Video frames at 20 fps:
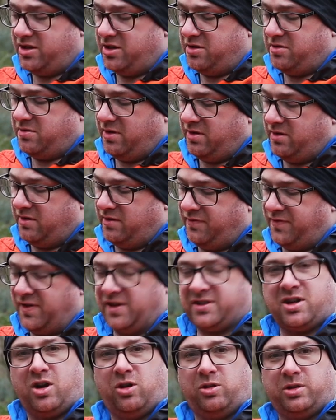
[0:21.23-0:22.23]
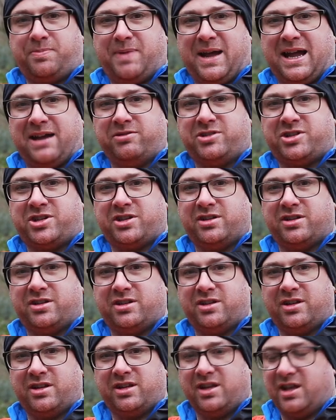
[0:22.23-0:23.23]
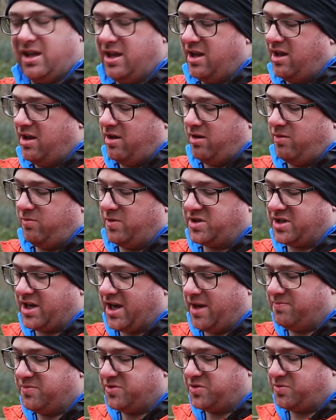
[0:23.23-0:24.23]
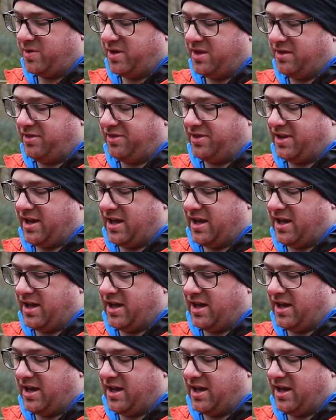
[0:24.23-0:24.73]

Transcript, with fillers: new filter holder pouch which comes with,